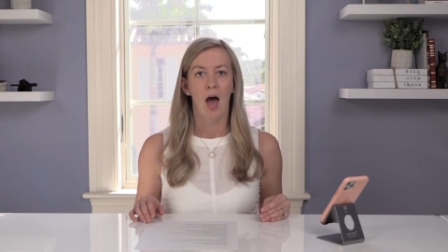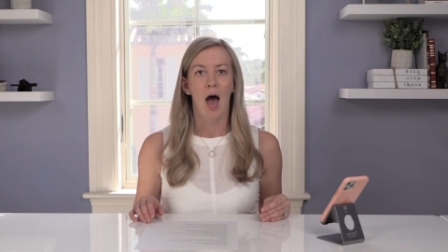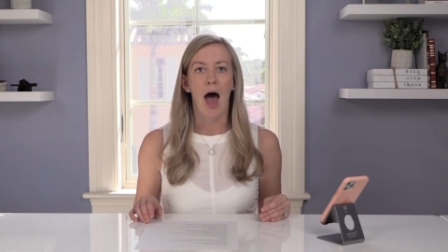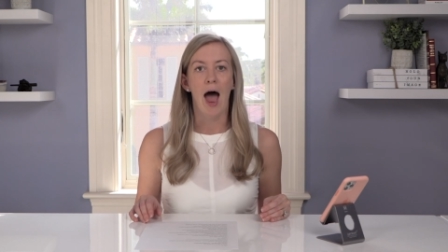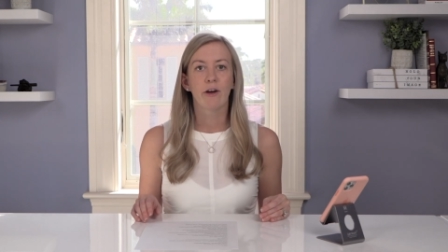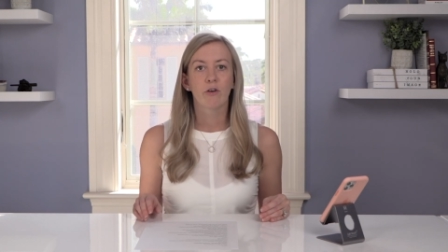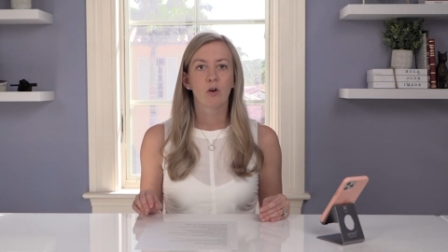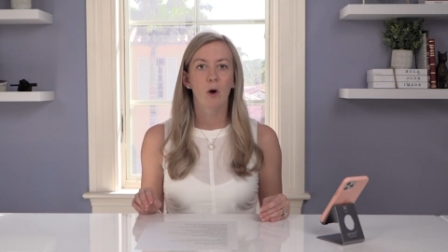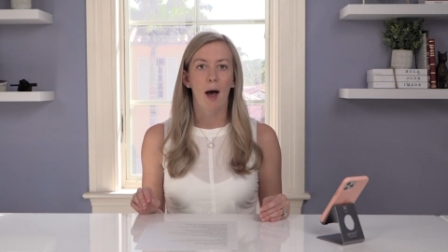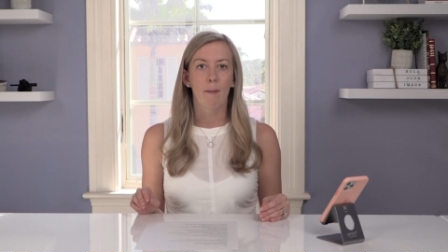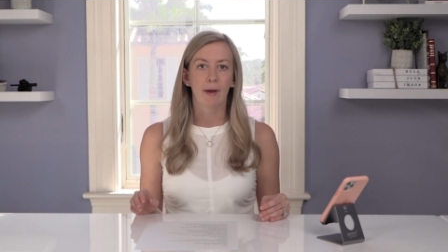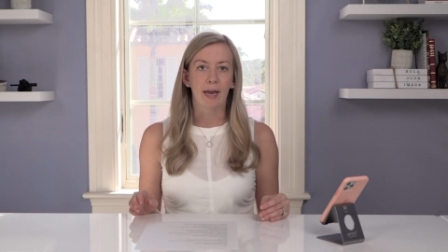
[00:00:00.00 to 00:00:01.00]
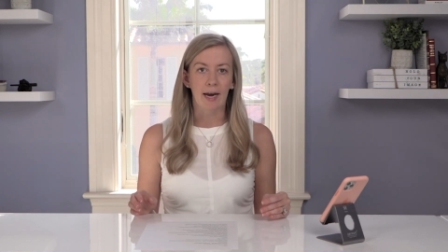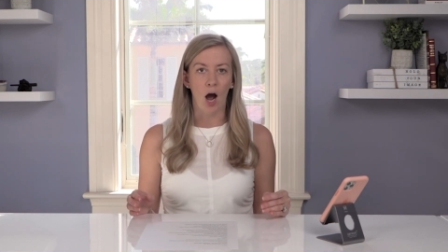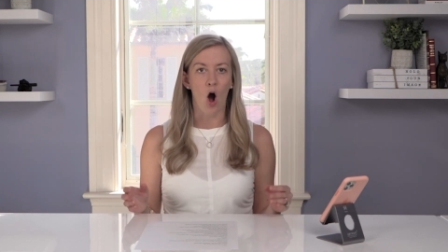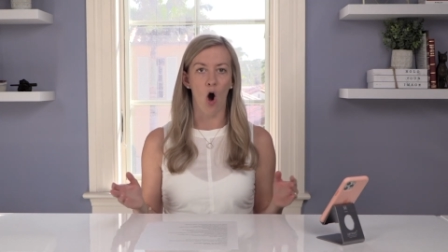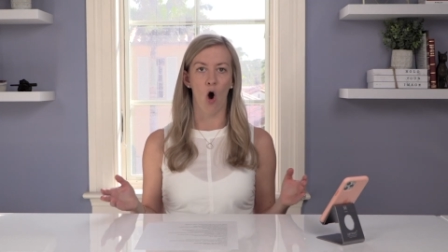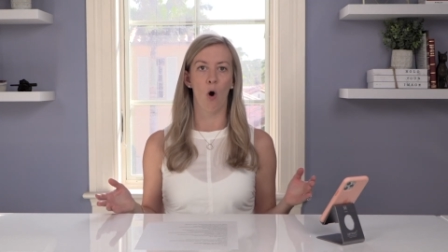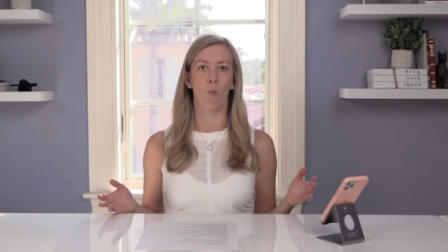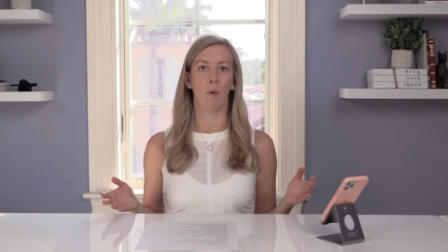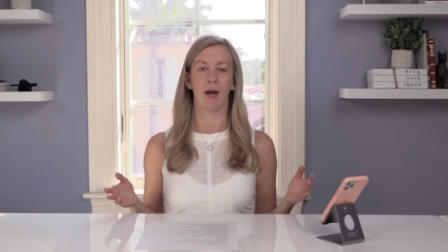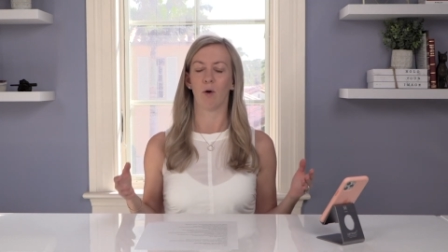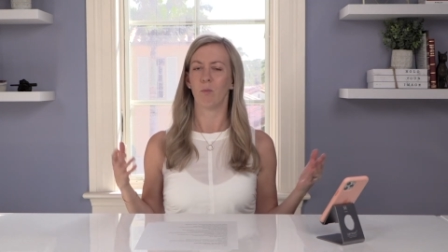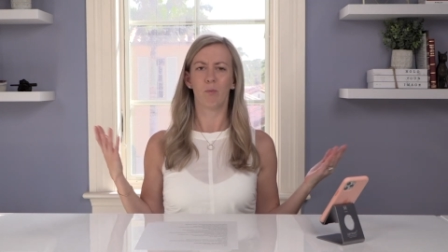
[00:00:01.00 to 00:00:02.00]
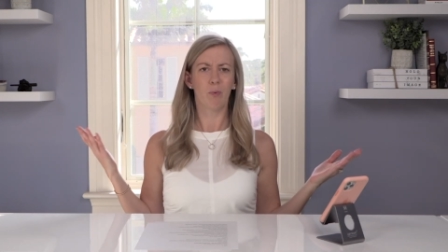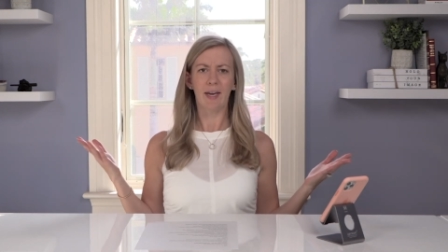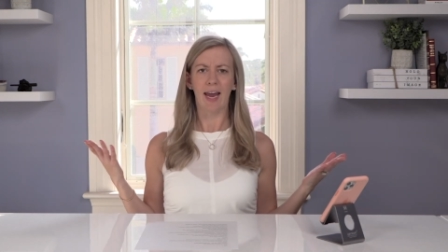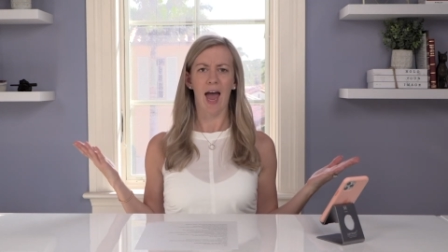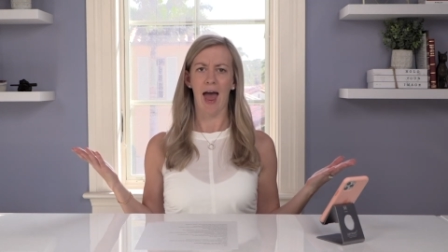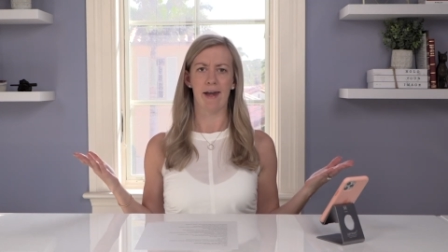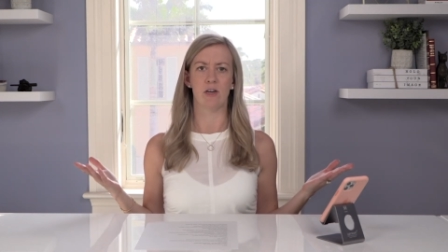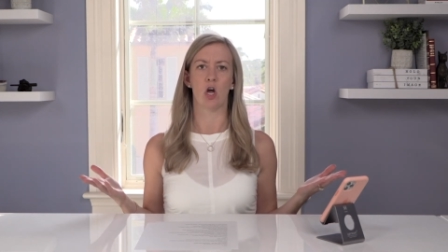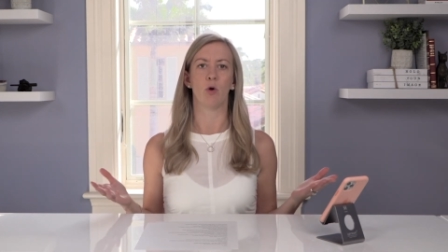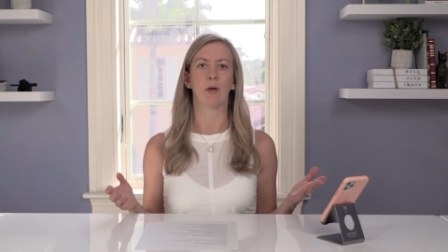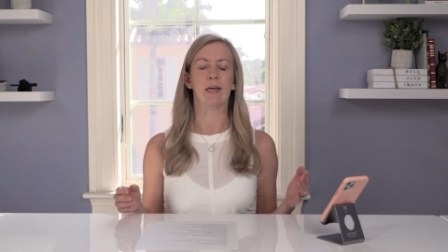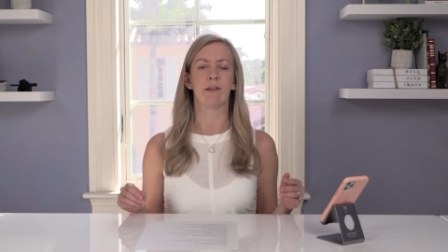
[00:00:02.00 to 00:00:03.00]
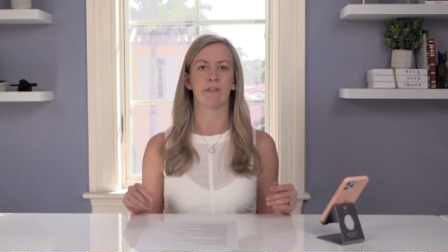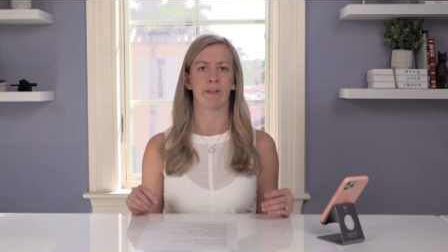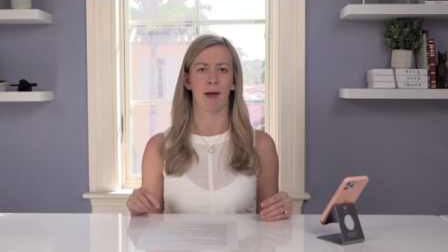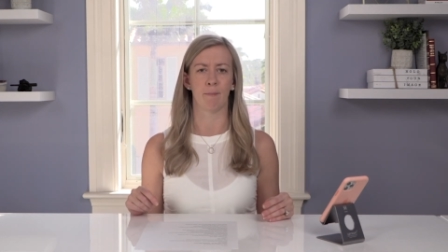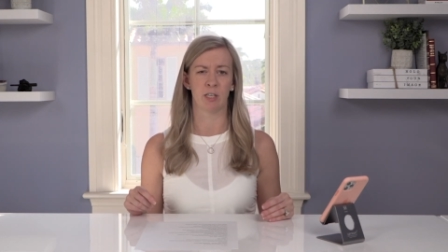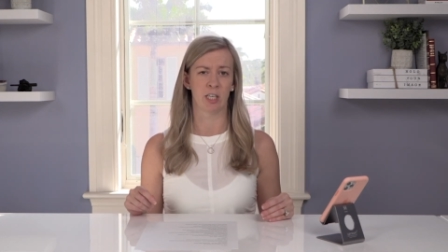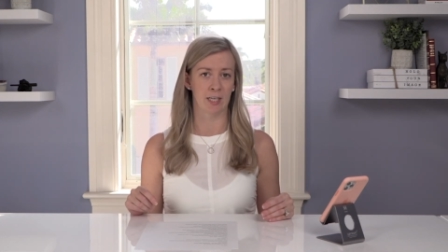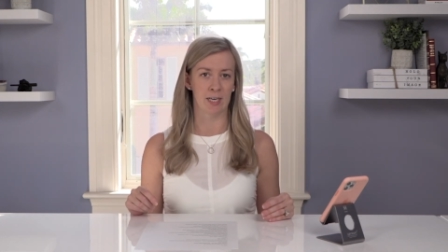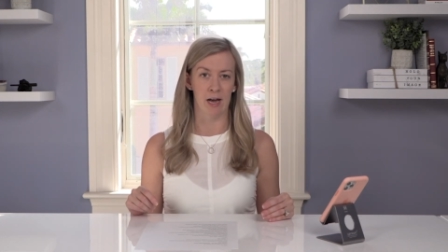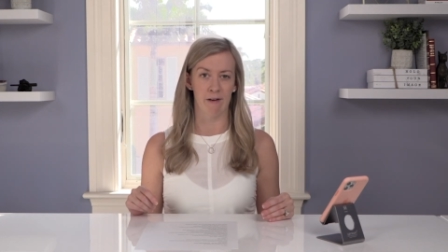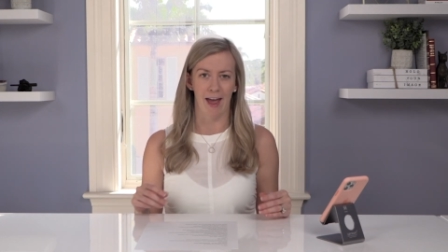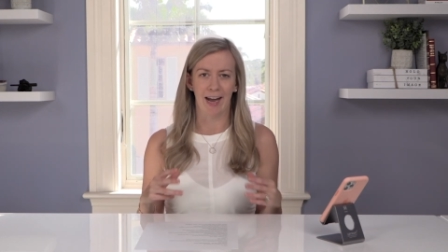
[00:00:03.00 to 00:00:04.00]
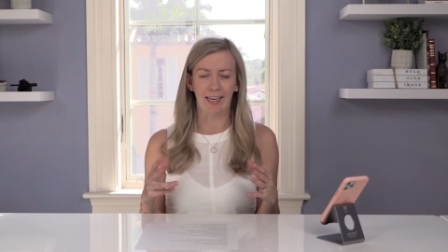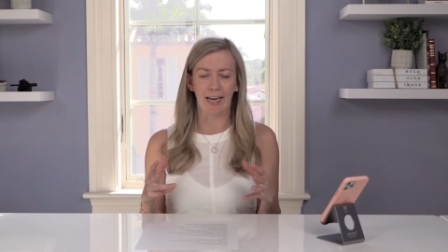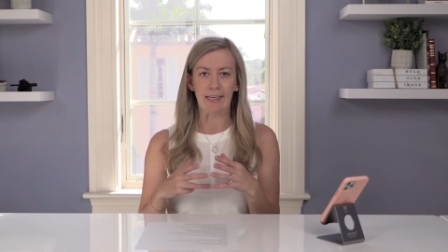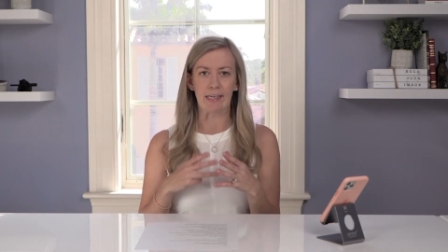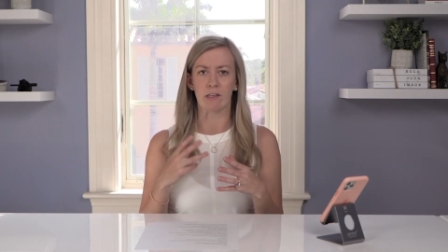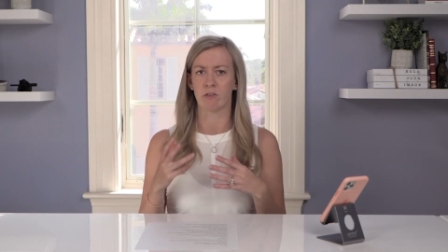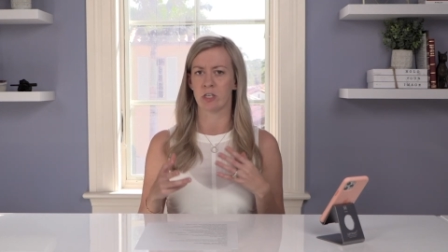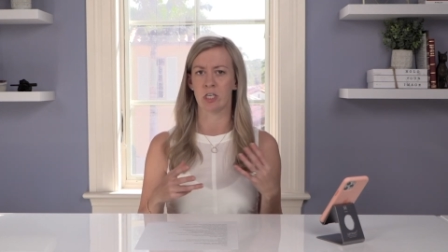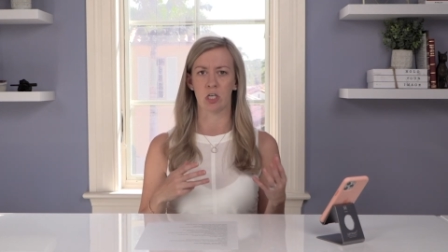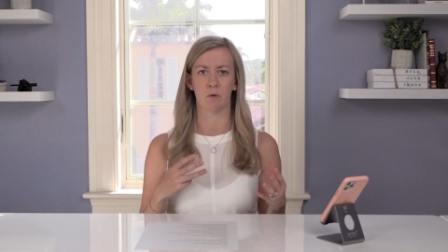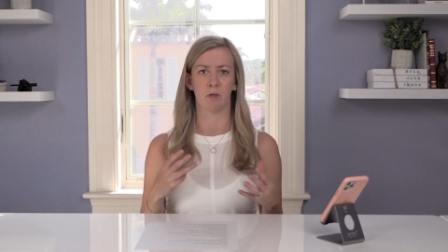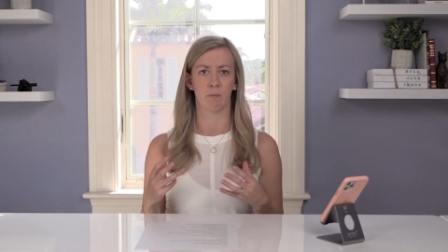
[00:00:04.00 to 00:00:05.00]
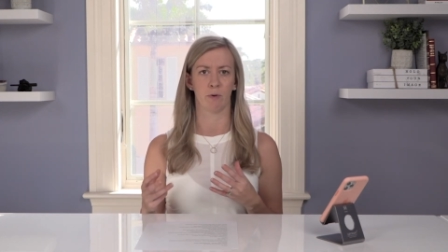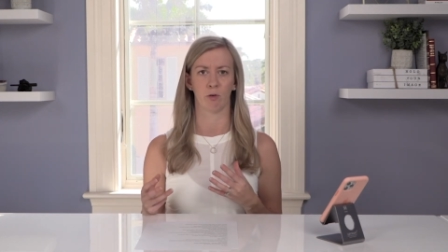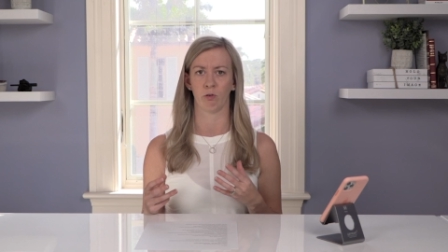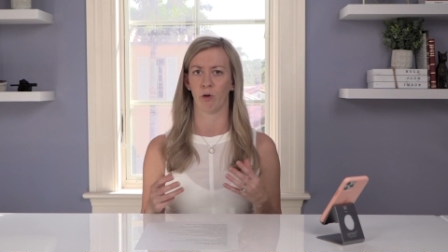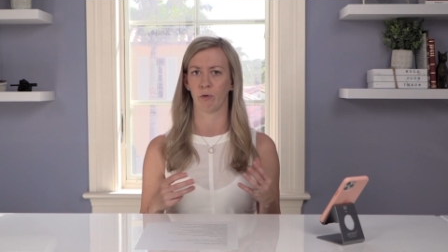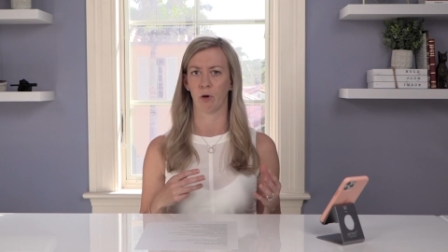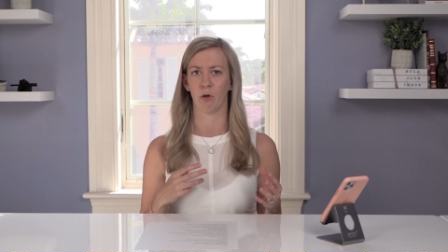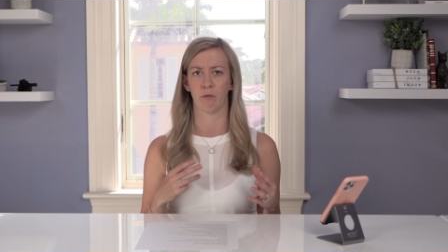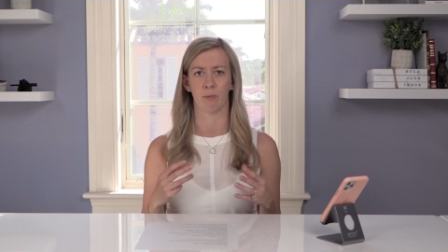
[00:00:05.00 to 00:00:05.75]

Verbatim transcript: I grew up in a home where we had no conception of any ideas to do with personal growth,